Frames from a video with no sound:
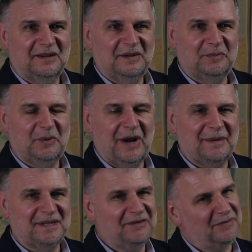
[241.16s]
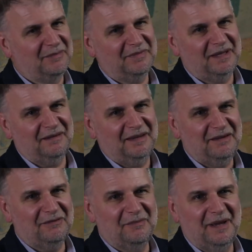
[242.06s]
or perhaps
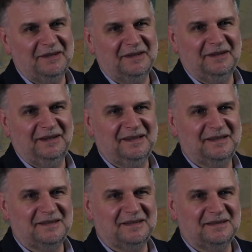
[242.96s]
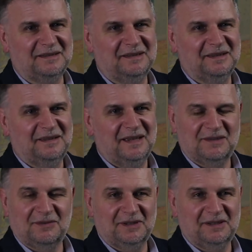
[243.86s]
even better
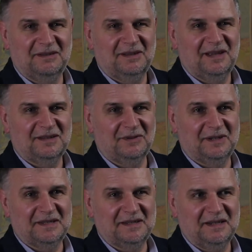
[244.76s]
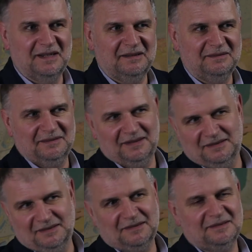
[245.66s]
as for this year,
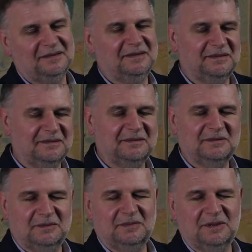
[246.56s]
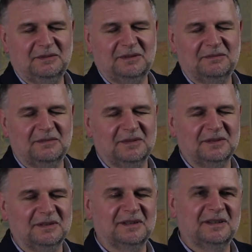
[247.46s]
and we will
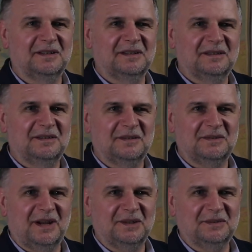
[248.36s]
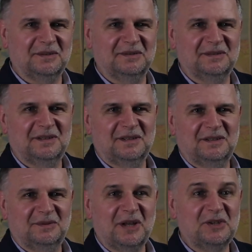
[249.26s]
try to
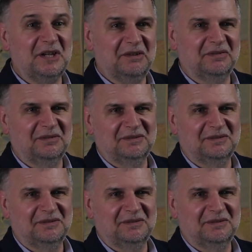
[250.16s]
achieve